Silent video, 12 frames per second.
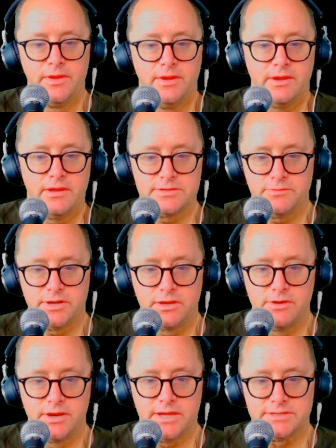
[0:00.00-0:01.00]
he doesn't want to
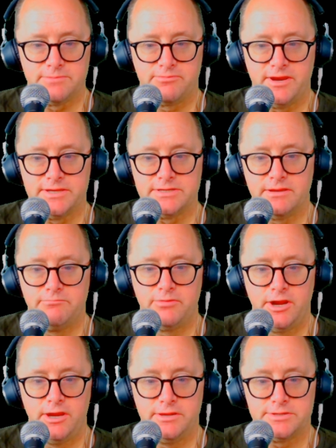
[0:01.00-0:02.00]
go against the president,
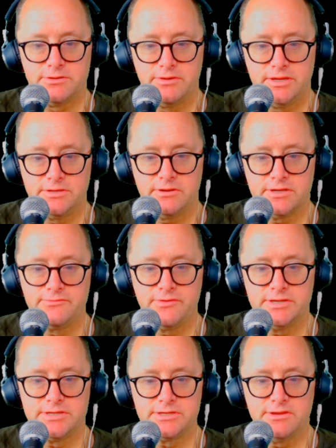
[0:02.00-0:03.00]
but so he talks
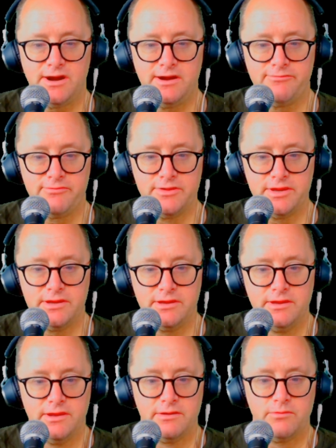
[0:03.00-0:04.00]
very softly
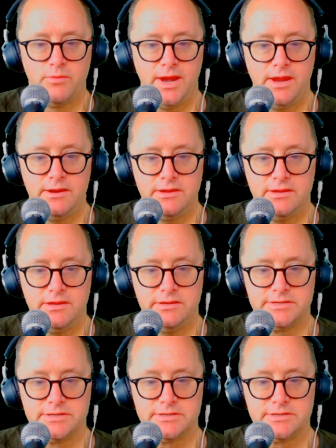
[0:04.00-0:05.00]
when
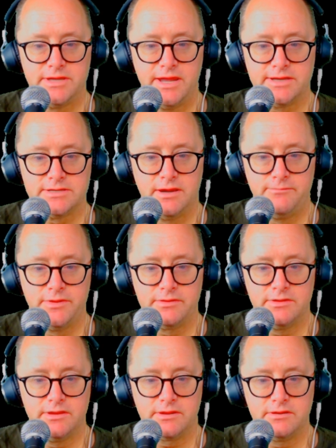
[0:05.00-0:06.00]
he's saying something
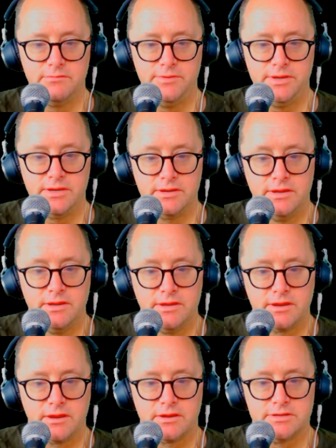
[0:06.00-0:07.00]
that could be
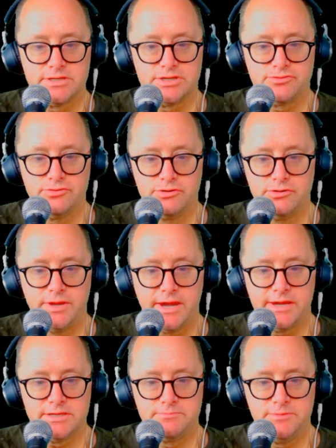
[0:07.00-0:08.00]
construed
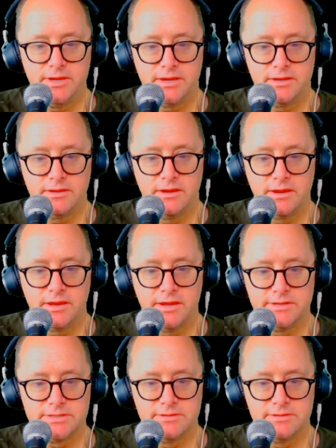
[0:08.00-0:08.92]
as being against the